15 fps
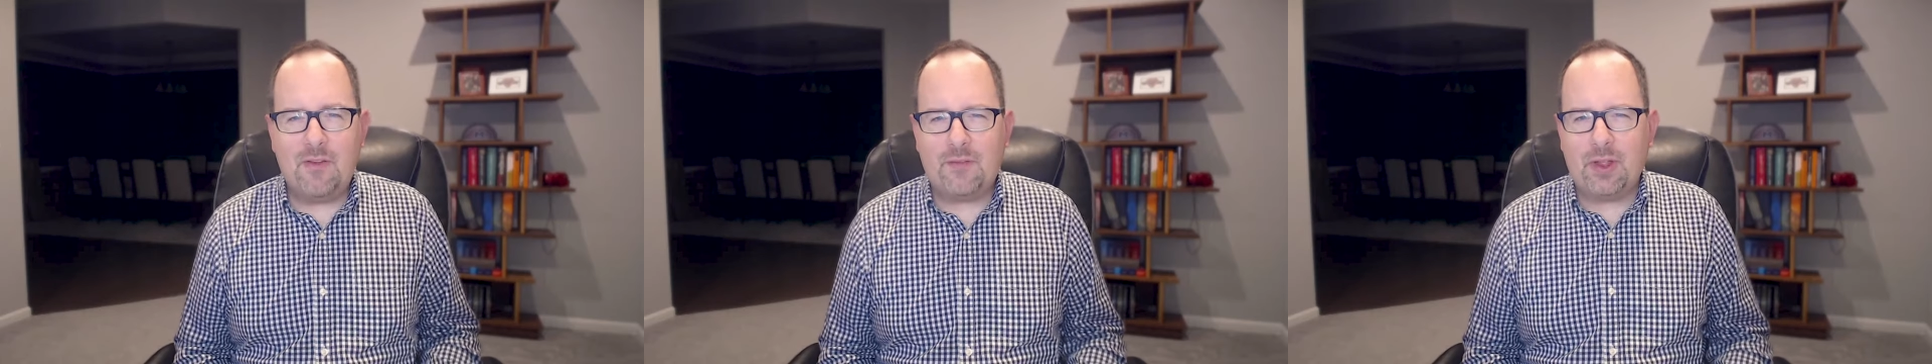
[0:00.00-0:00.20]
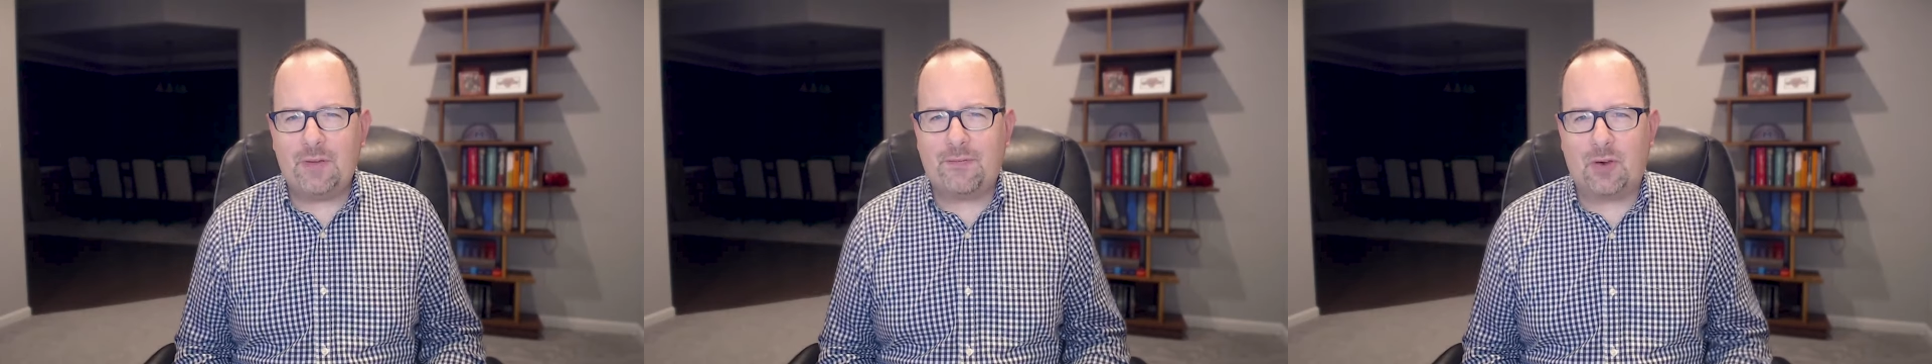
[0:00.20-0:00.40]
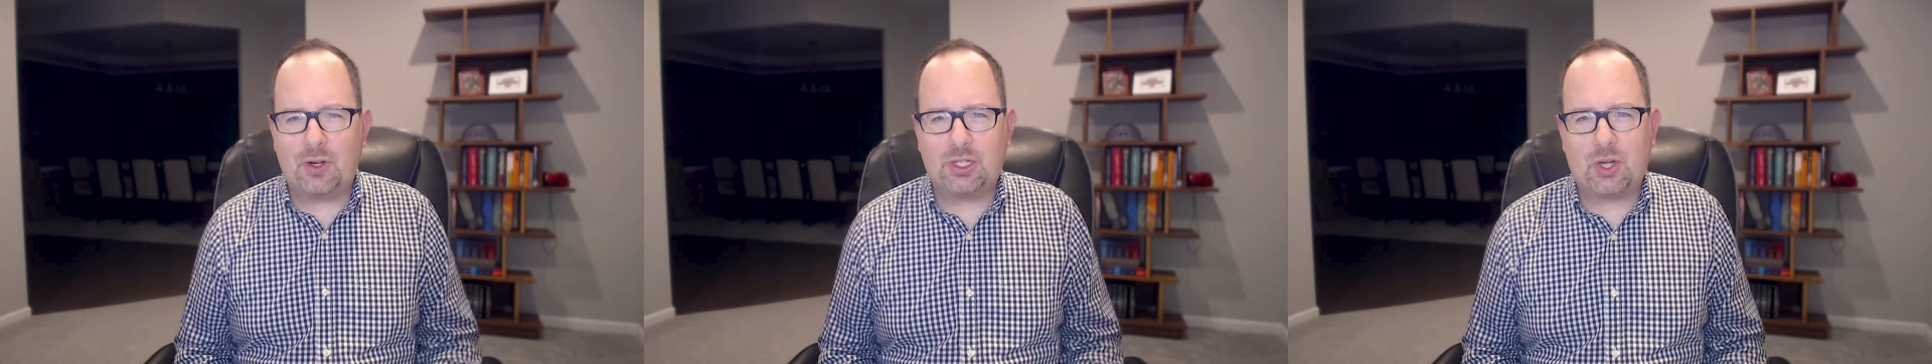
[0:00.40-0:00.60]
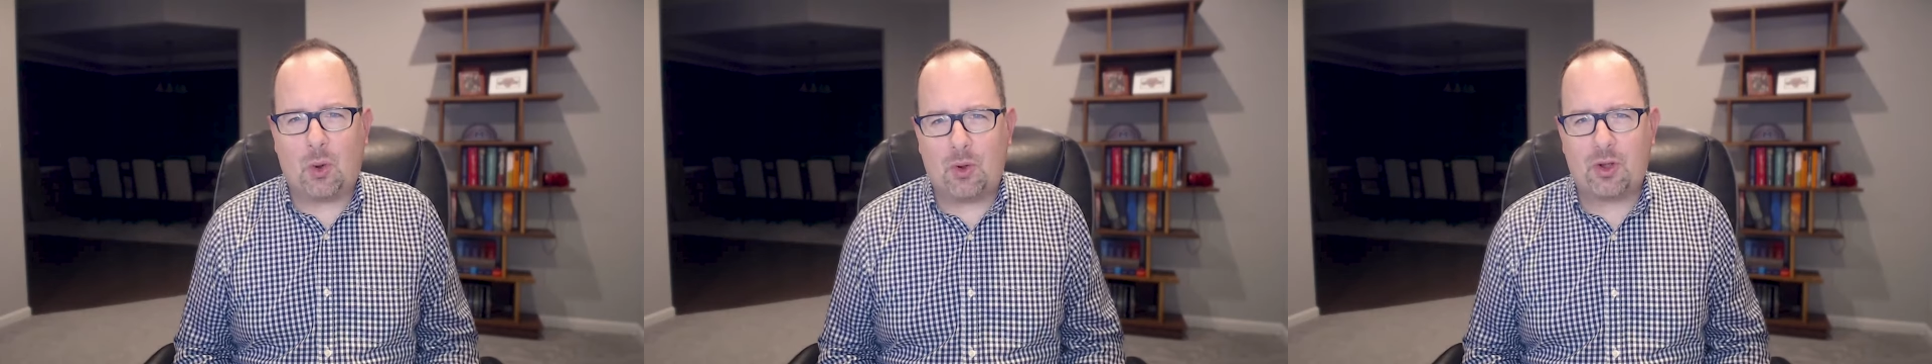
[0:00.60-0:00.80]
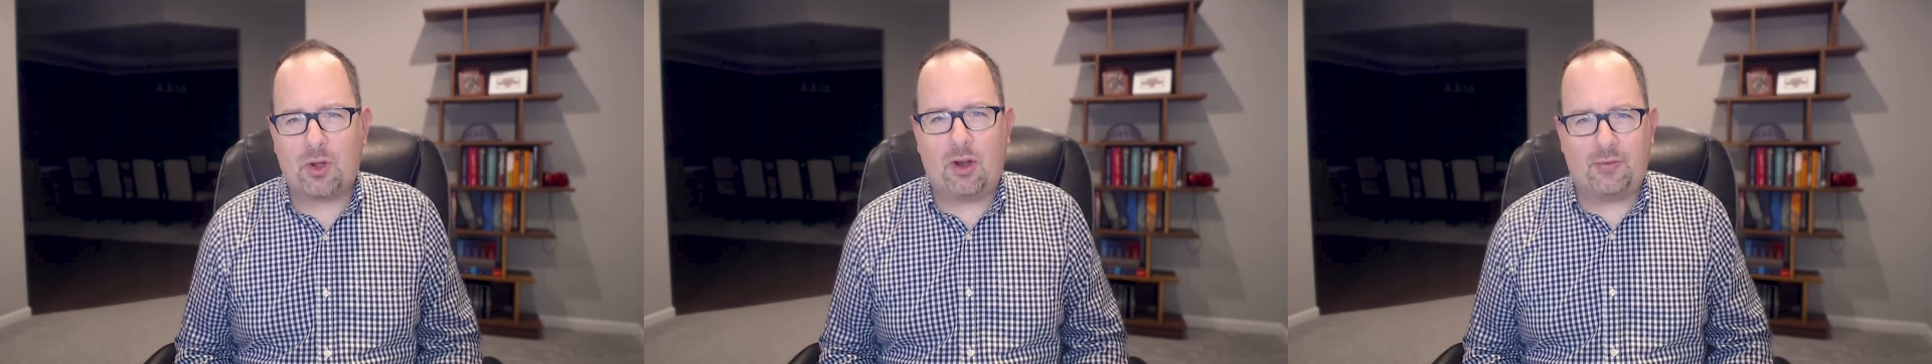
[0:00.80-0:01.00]
for the first
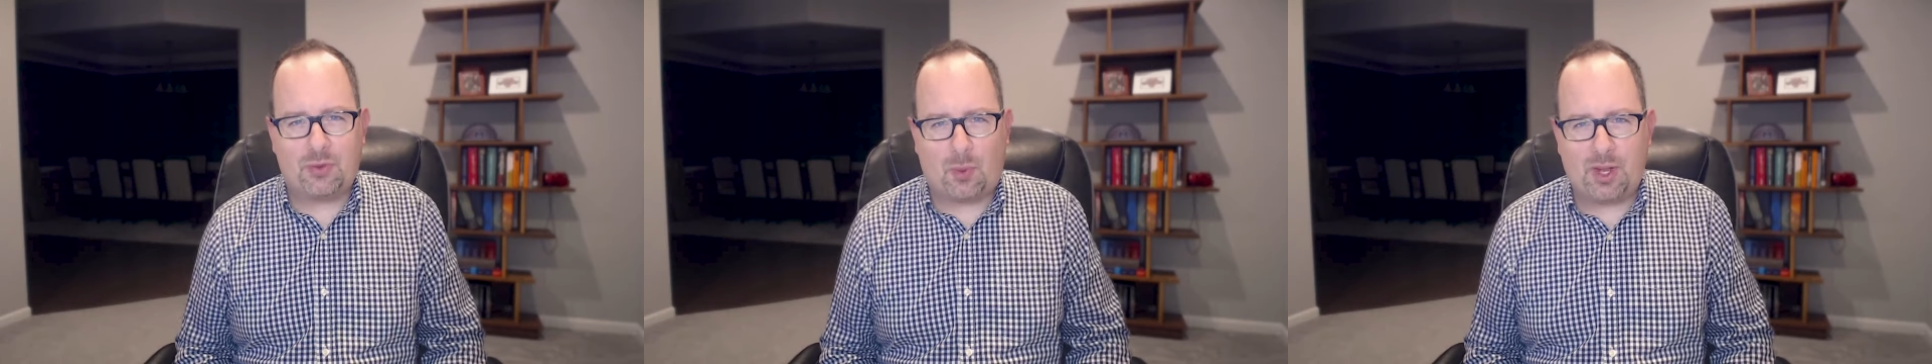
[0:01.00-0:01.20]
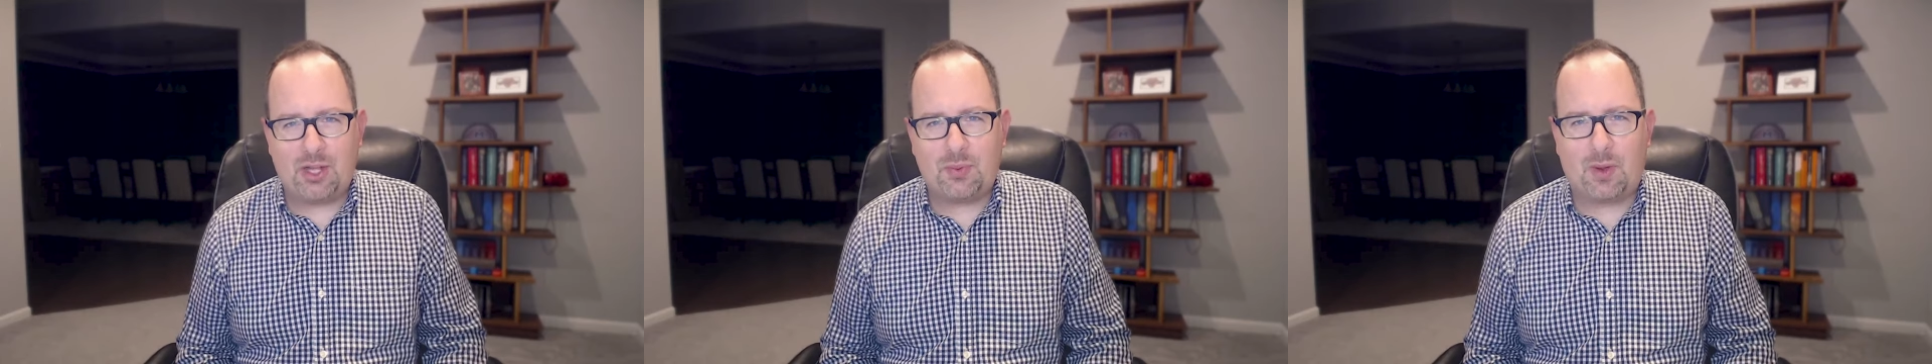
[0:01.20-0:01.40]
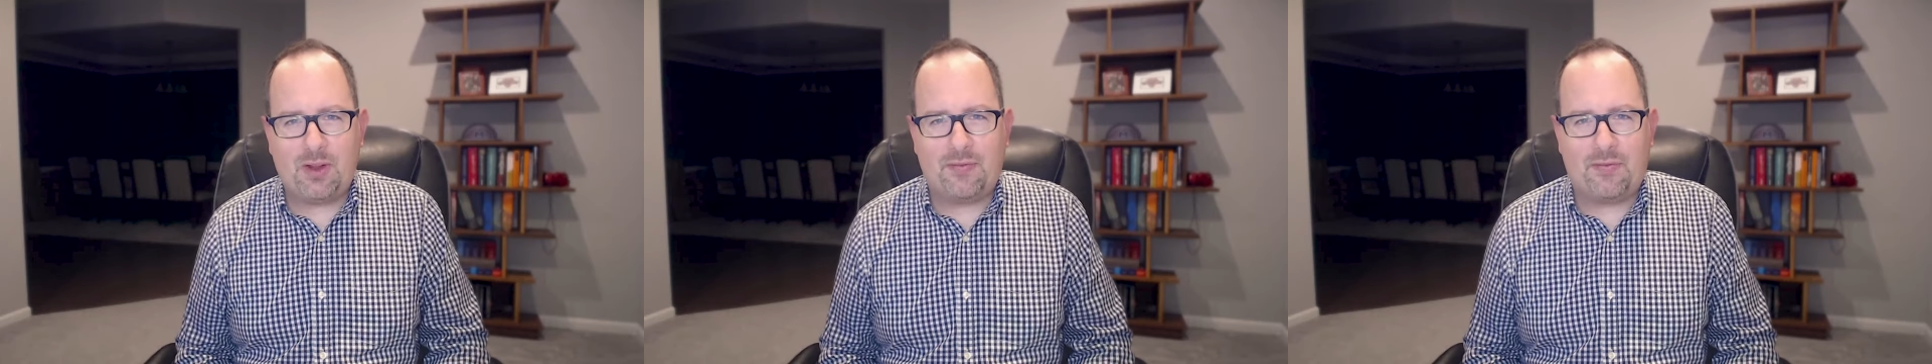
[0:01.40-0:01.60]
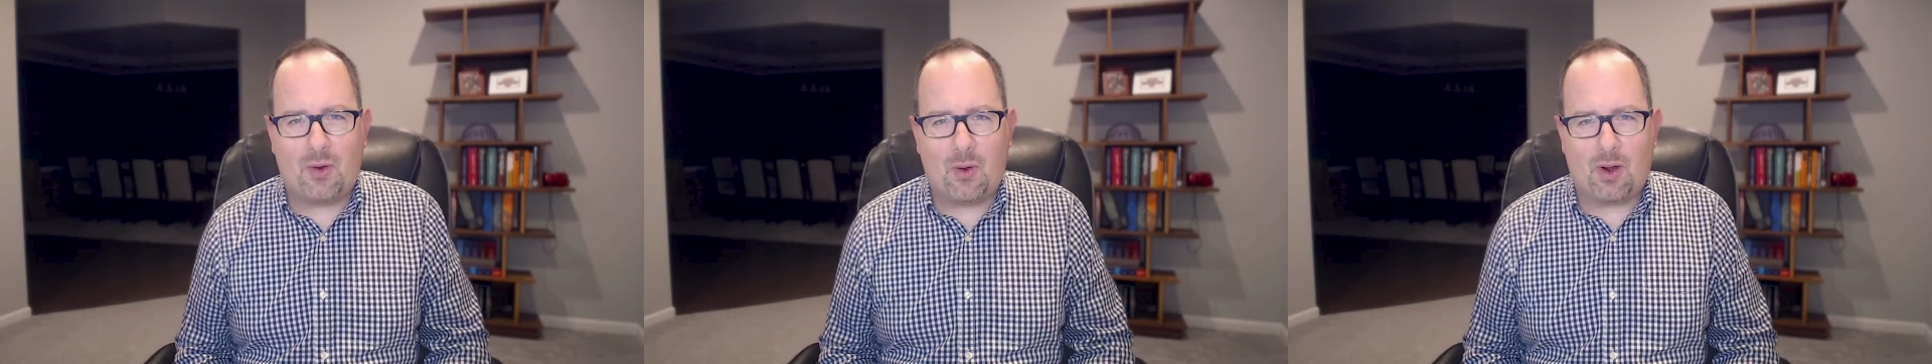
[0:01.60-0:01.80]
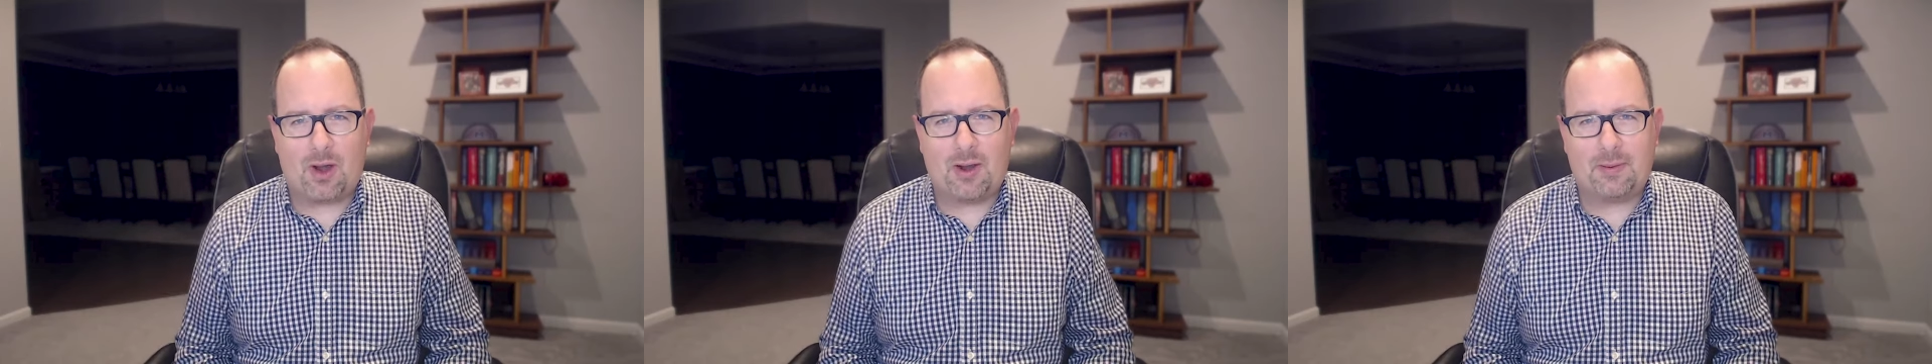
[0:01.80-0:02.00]
quarter of
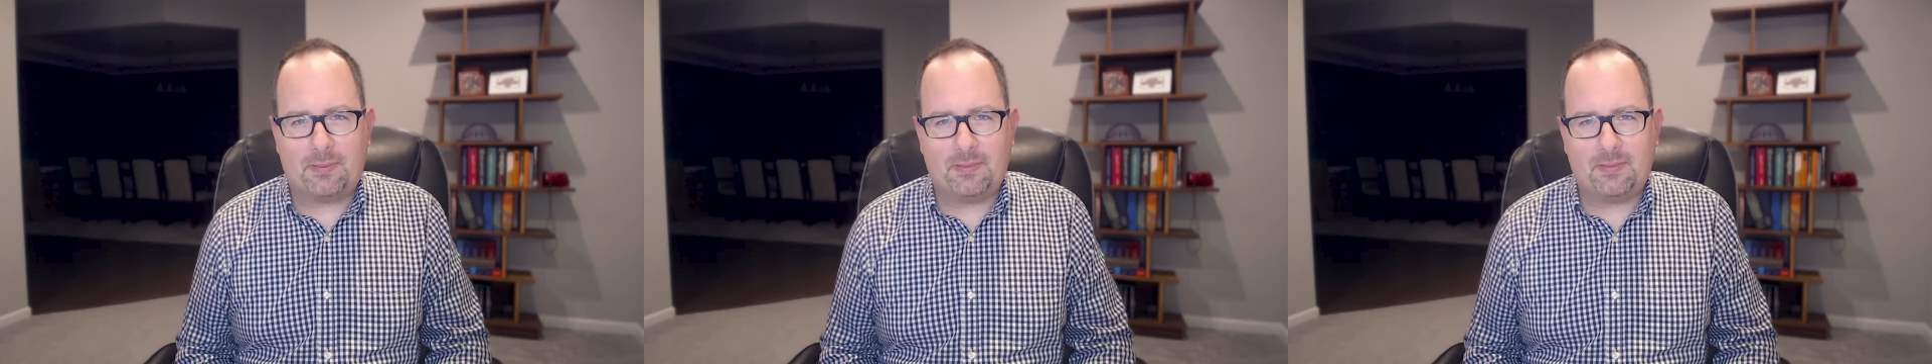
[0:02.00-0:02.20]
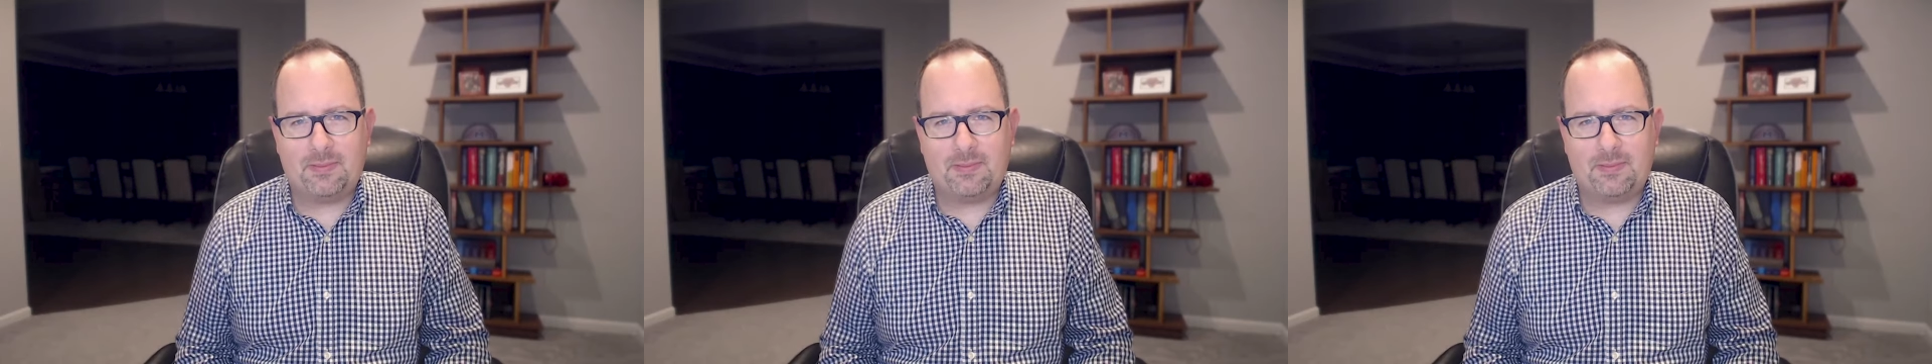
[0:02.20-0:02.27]
2024.